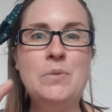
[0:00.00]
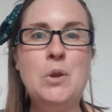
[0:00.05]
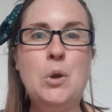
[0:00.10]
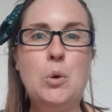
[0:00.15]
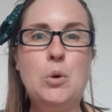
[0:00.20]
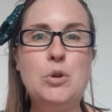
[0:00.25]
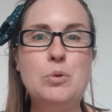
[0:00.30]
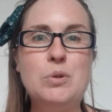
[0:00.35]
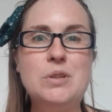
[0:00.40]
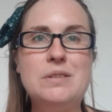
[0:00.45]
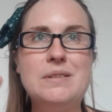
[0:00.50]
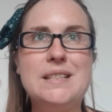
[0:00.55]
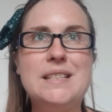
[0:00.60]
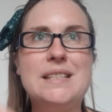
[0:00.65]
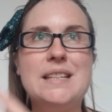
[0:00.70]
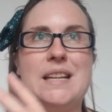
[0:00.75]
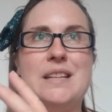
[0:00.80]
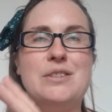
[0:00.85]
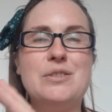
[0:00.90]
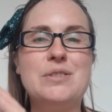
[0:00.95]
or you want to
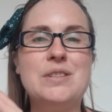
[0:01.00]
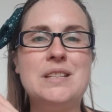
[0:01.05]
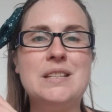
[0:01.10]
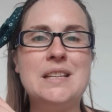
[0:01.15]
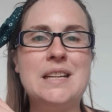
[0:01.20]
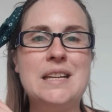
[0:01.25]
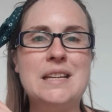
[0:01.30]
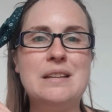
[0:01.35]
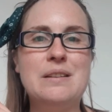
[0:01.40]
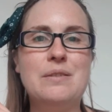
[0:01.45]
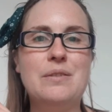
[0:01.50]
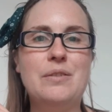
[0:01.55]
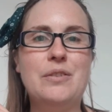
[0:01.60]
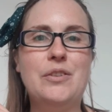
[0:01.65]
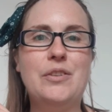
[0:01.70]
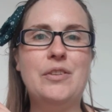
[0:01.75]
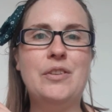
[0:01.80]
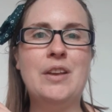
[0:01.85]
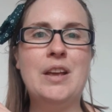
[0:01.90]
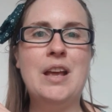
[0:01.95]
extend your
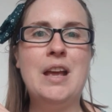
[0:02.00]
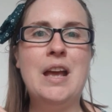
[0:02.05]
skills,